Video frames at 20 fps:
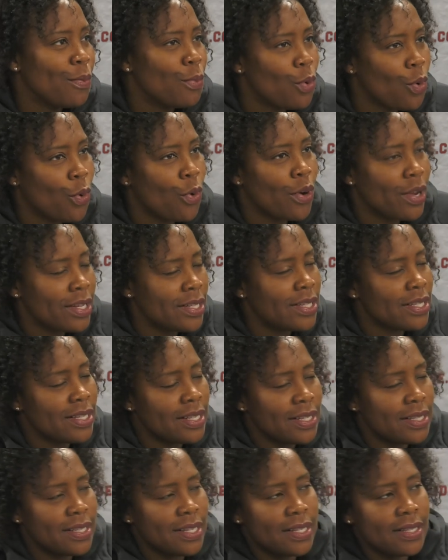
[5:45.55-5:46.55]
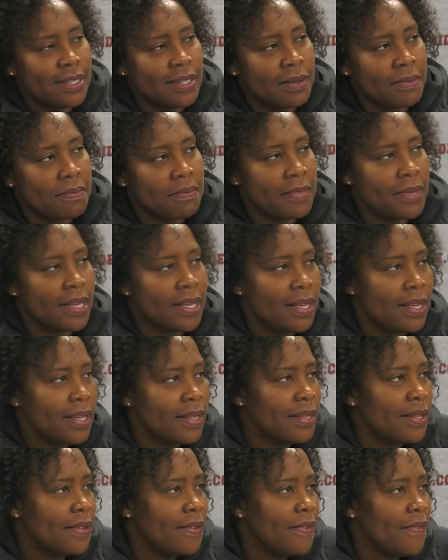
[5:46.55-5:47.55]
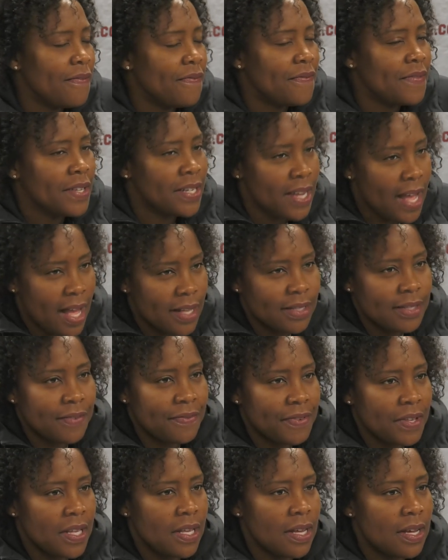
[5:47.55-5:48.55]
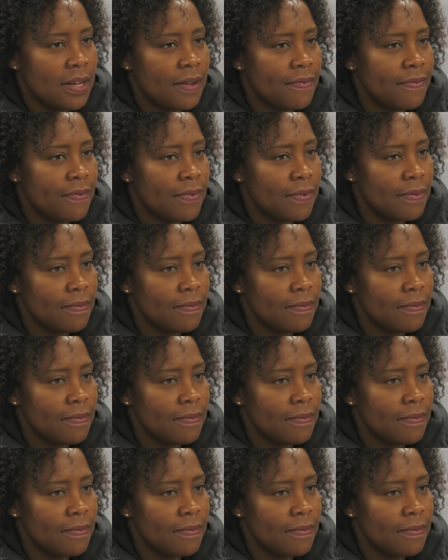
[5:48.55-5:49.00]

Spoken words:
pour into the system and the philosophy of